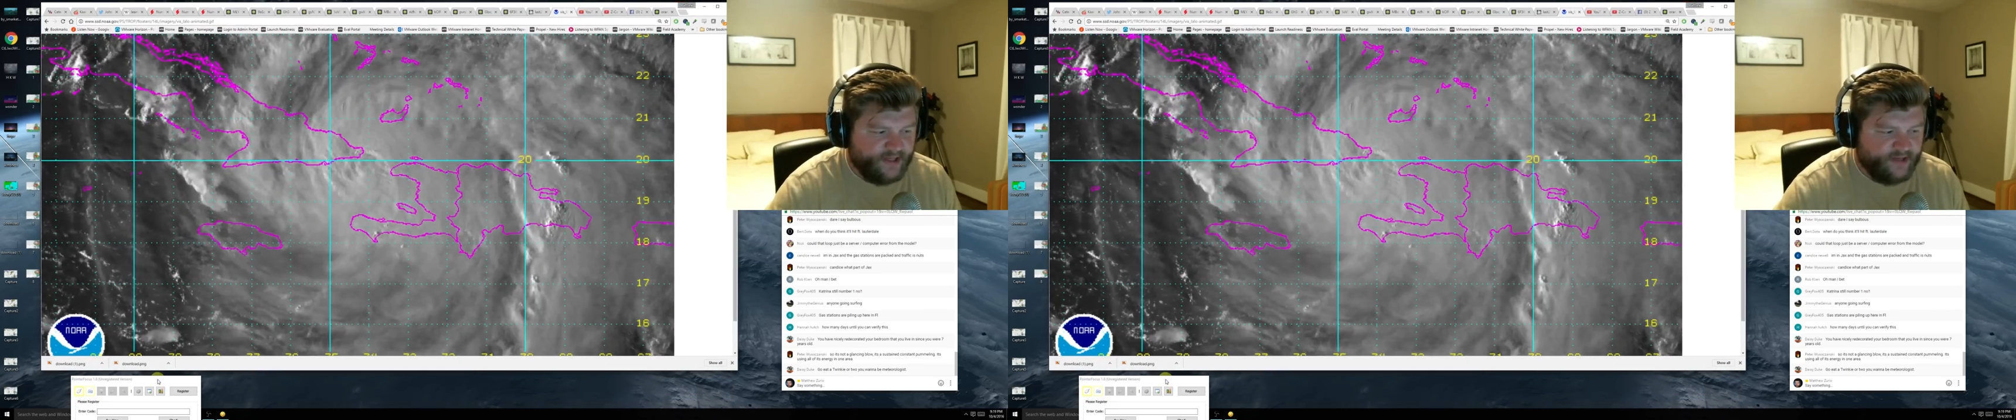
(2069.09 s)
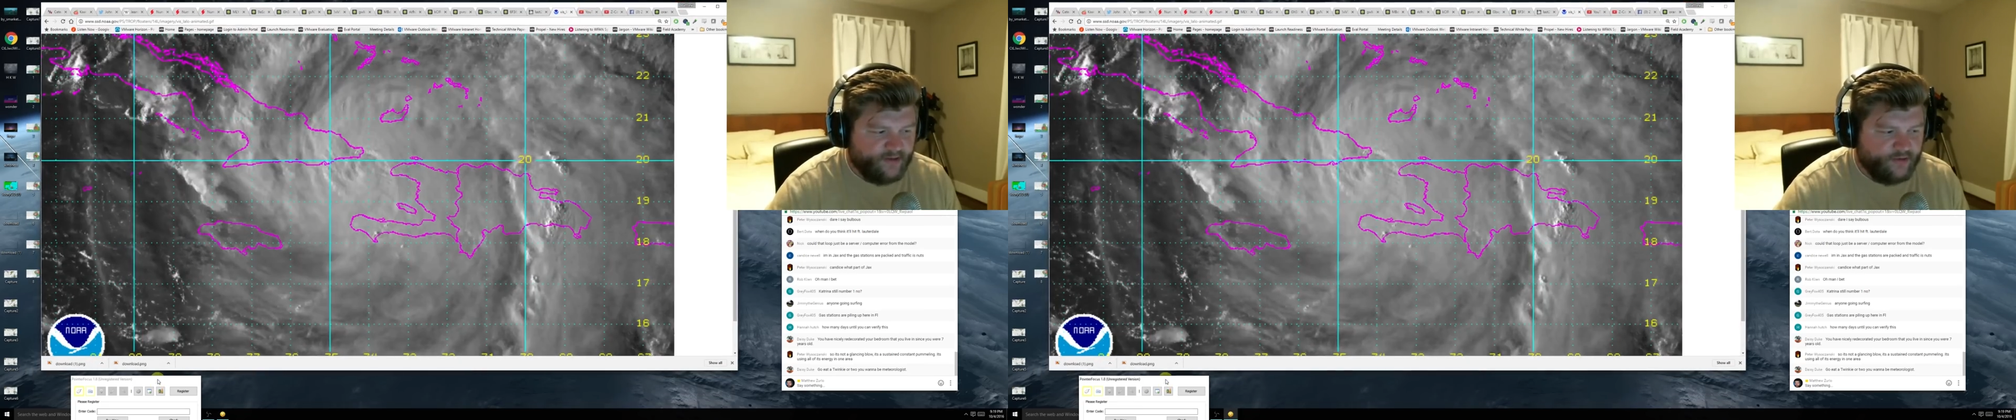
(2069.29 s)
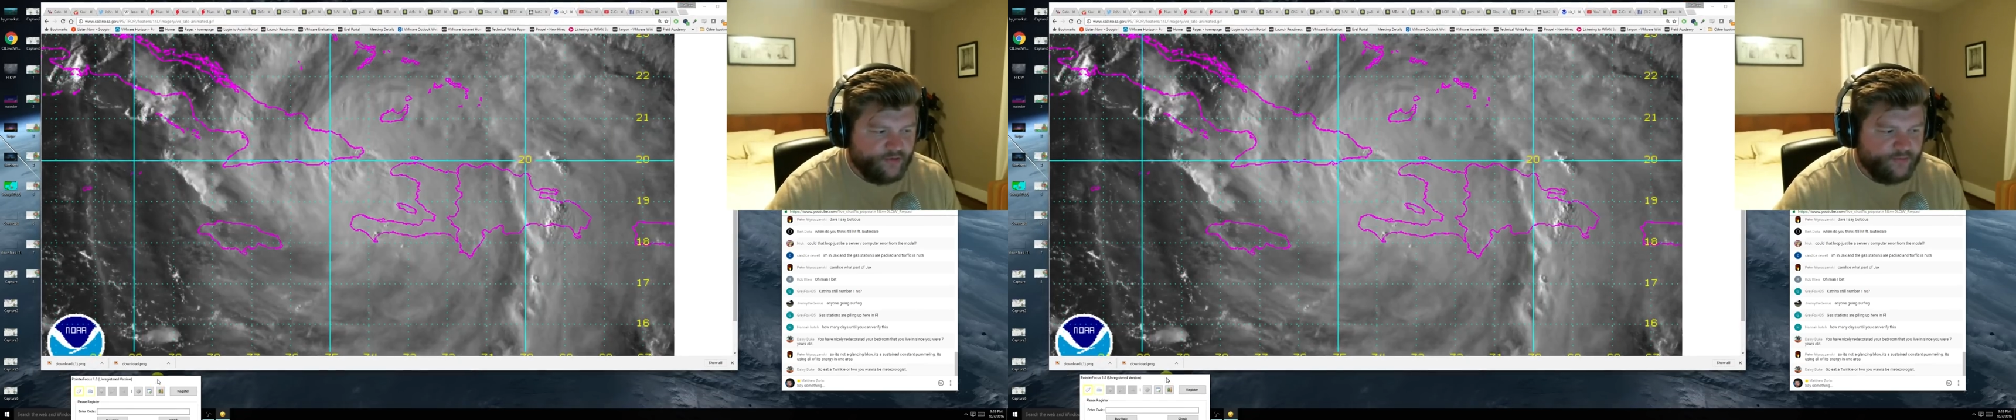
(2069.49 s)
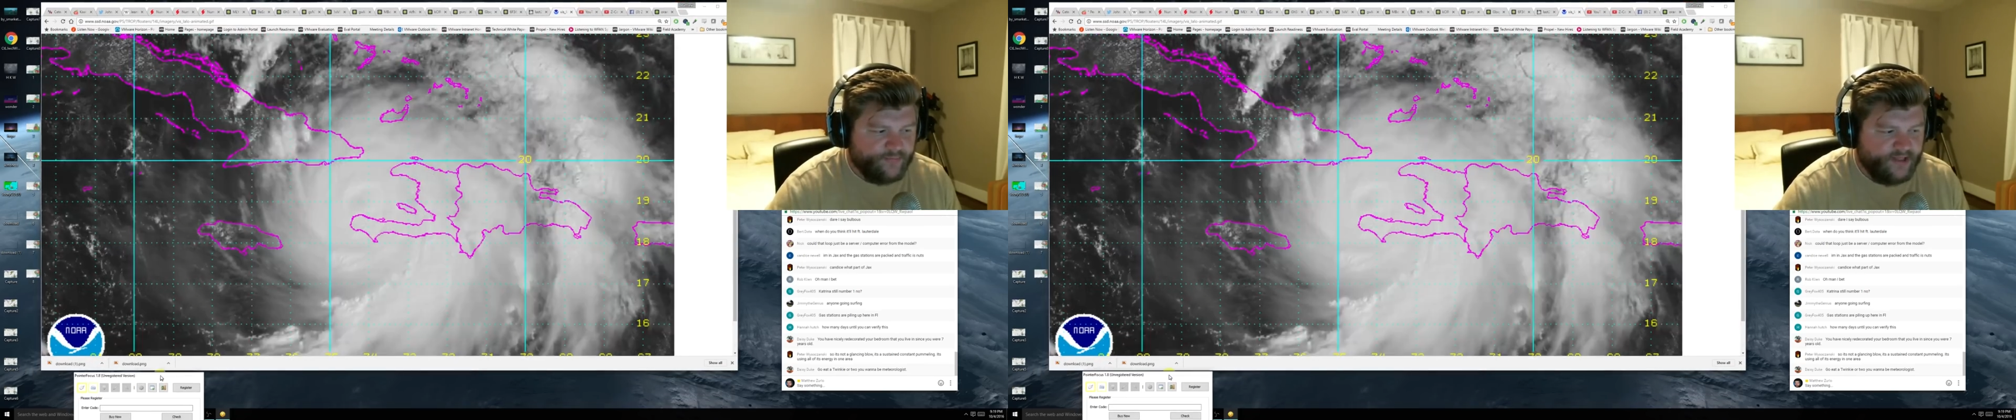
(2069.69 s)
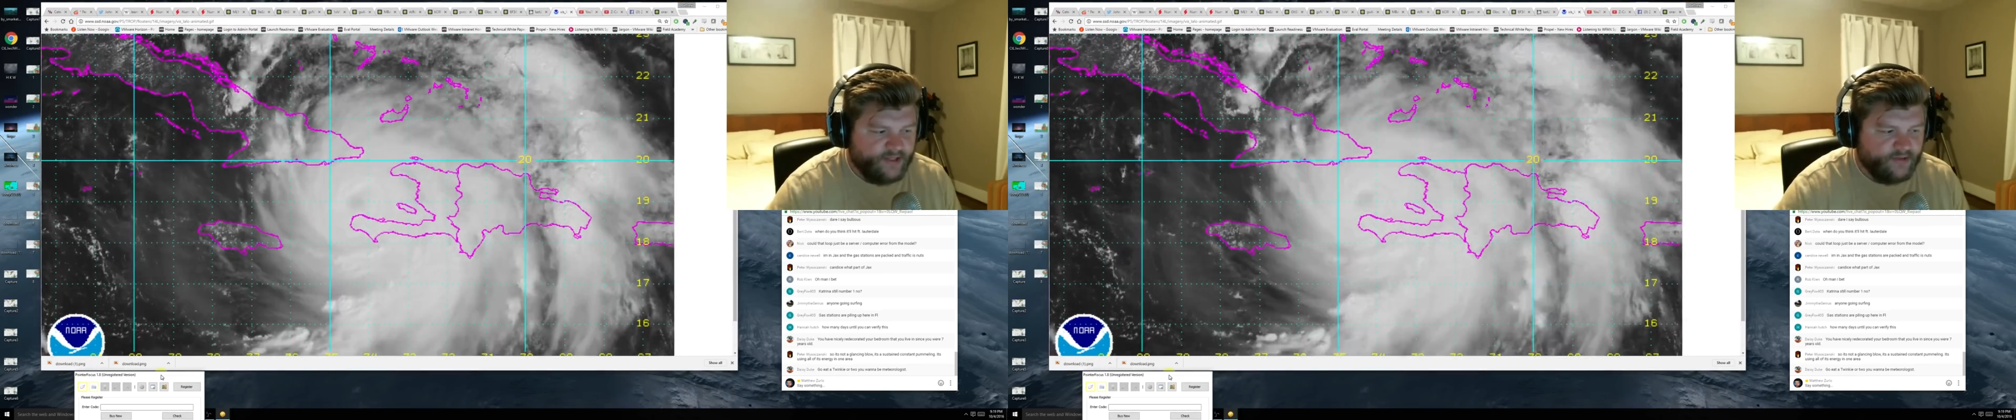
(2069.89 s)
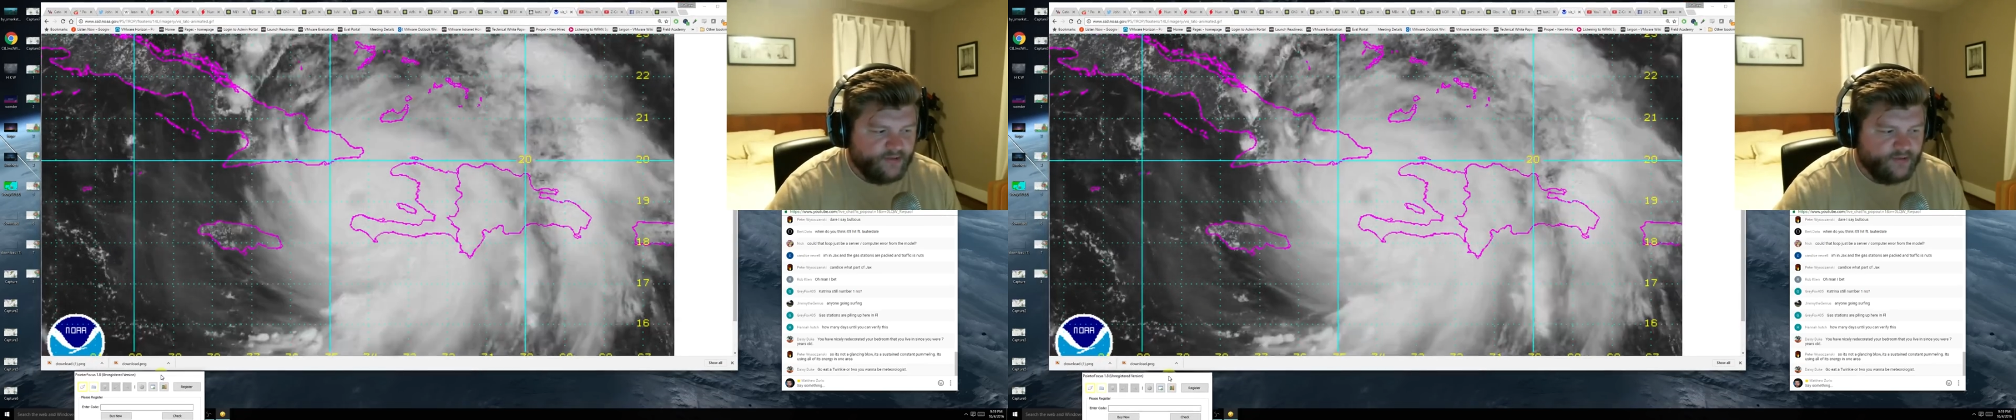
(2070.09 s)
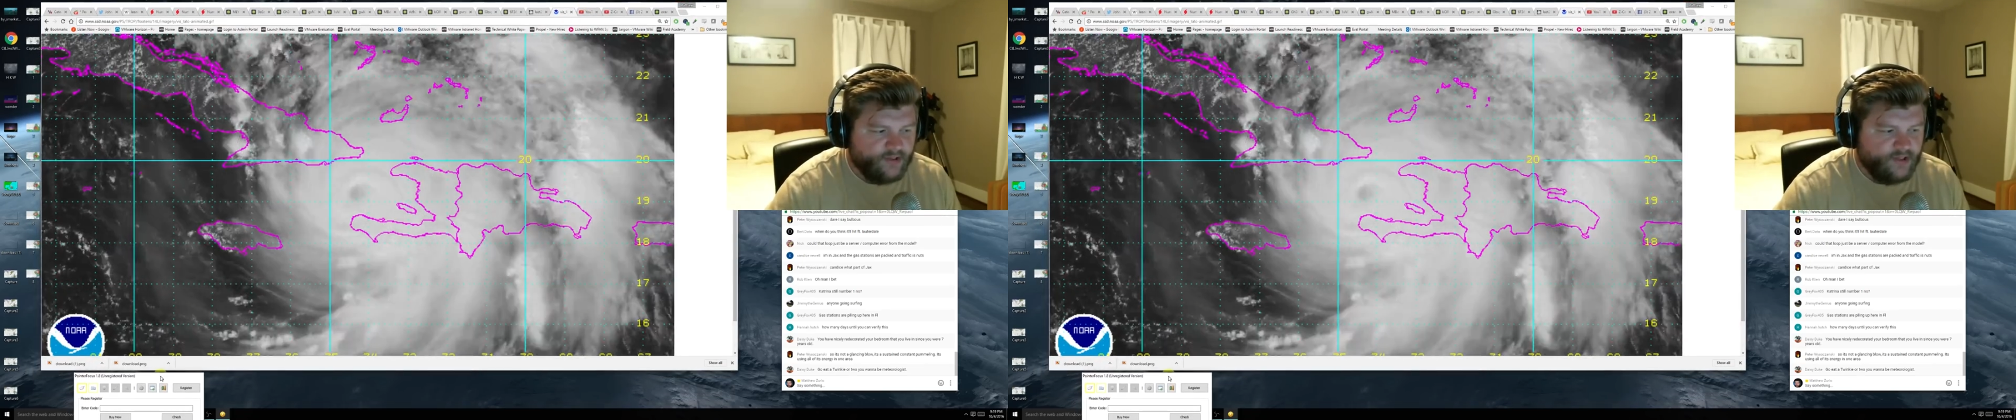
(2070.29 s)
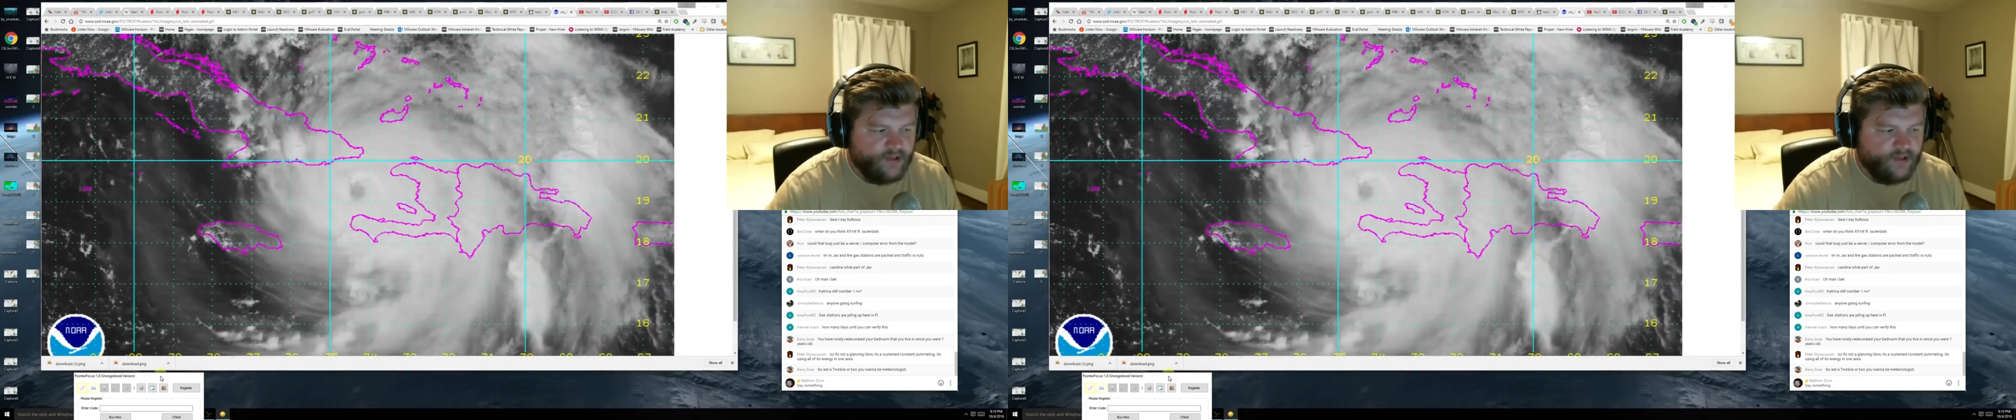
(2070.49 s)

and European